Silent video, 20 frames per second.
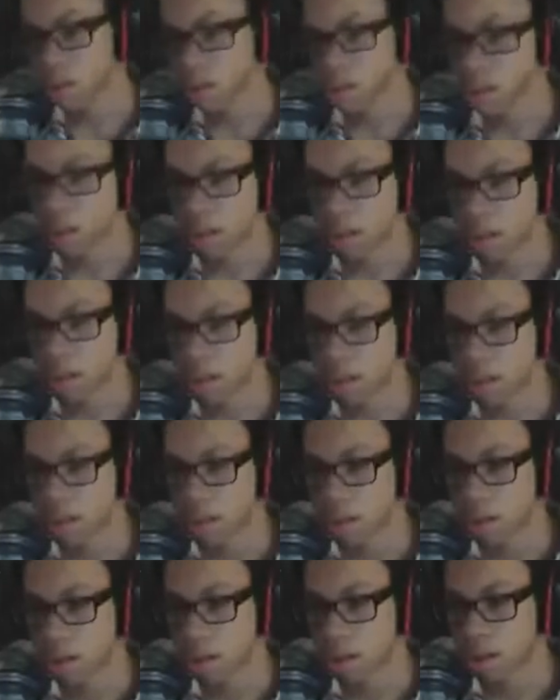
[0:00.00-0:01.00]

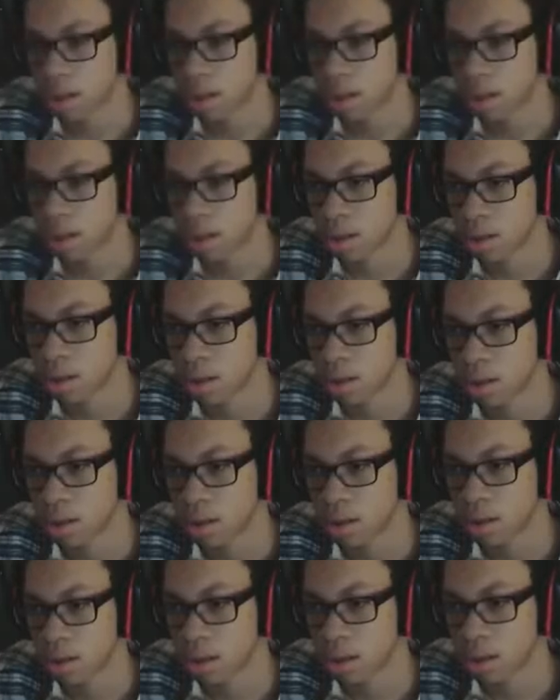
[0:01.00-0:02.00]

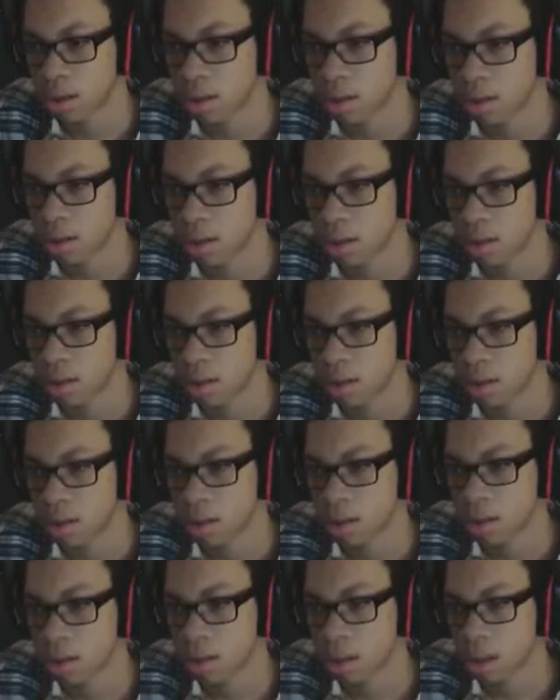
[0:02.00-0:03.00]

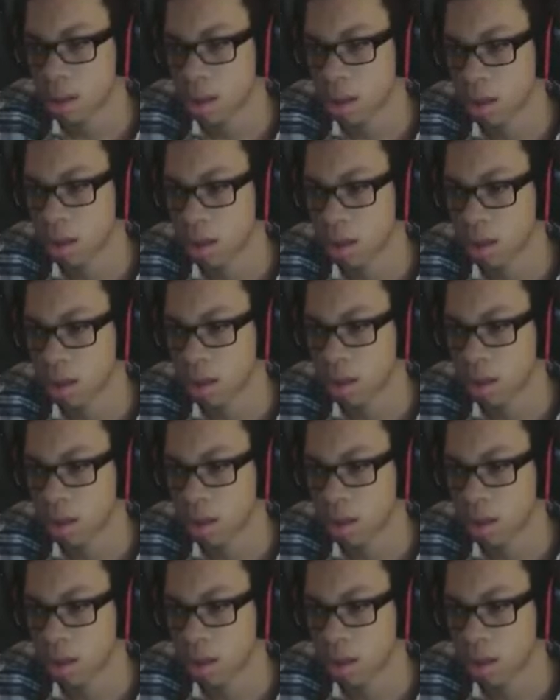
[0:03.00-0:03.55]
Nobody speaks.